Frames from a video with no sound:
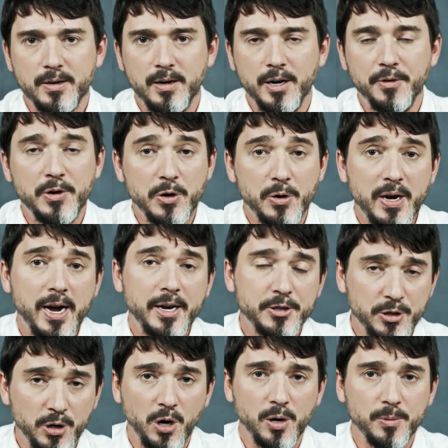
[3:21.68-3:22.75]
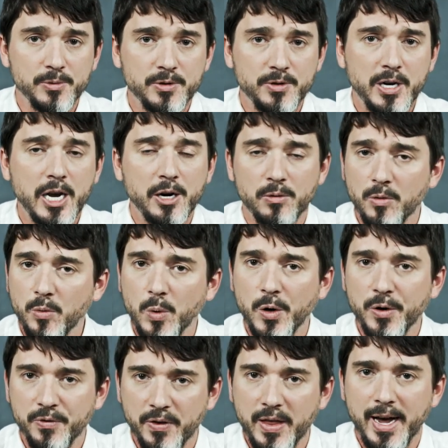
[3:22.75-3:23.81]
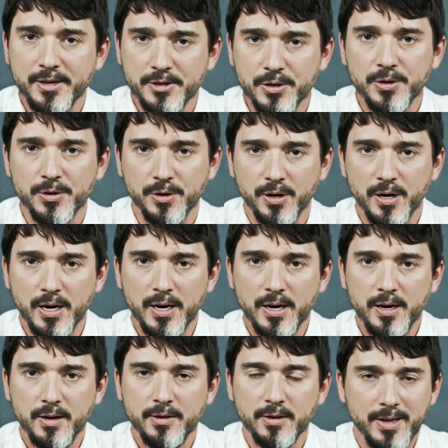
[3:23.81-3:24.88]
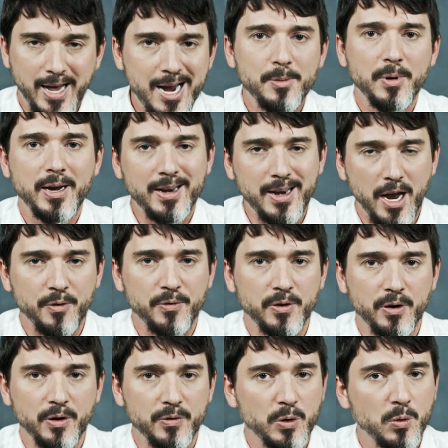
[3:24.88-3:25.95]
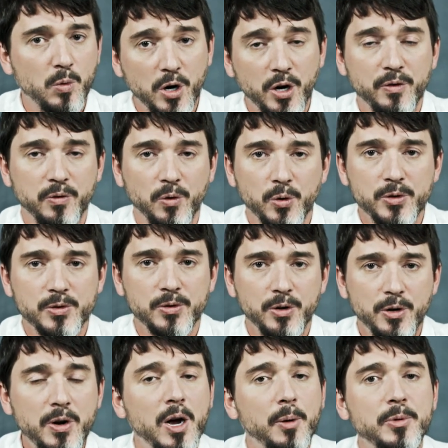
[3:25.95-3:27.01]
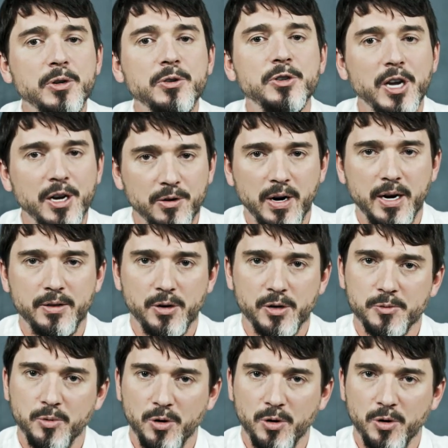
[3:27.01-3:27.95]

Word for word: And if you create jobs, you get a reward for that too. The labour and effort of your workforce who help you generate those